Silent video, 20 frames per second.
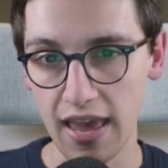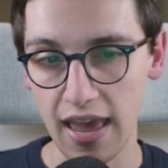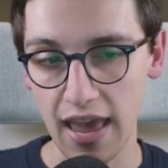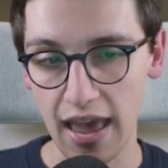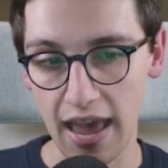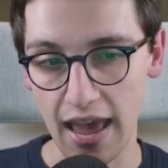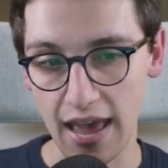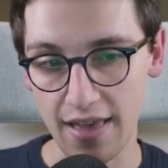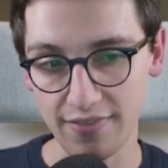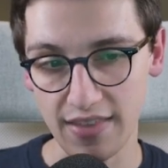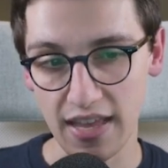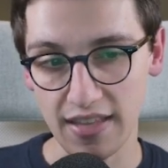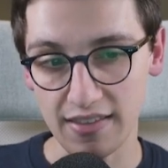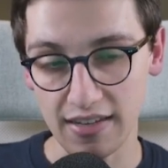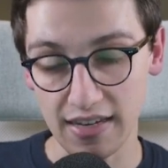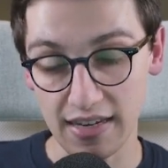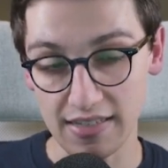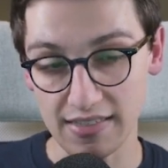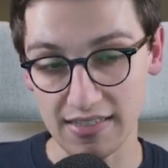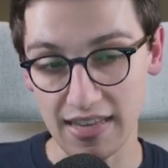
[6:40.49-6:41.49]
And that
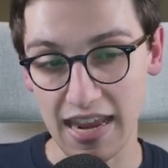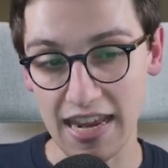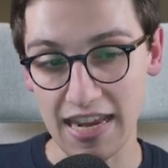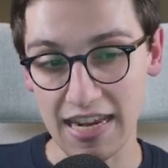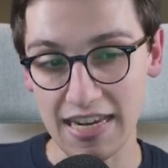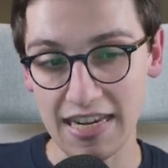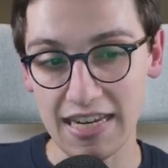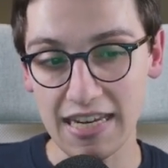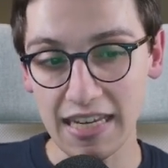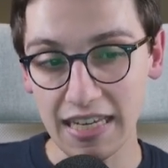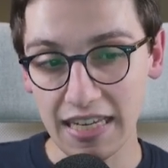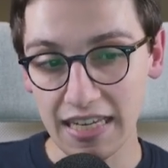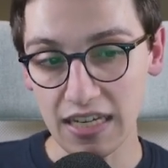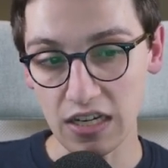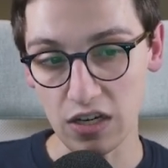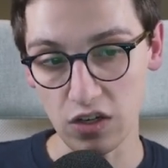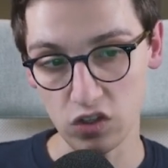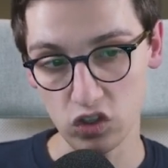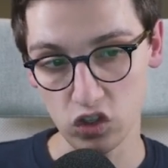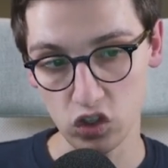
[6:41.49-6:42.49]
is a key
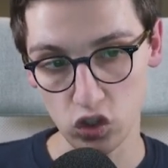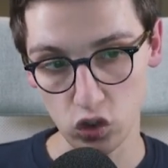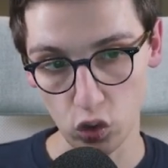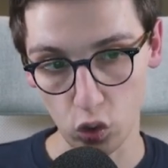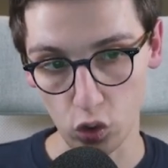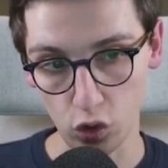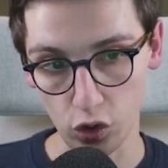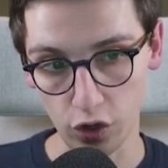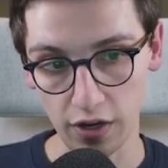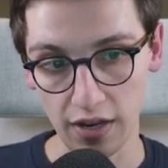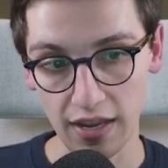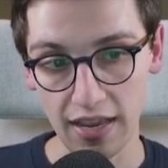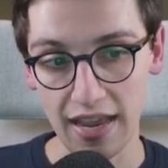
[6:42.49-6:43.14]
store.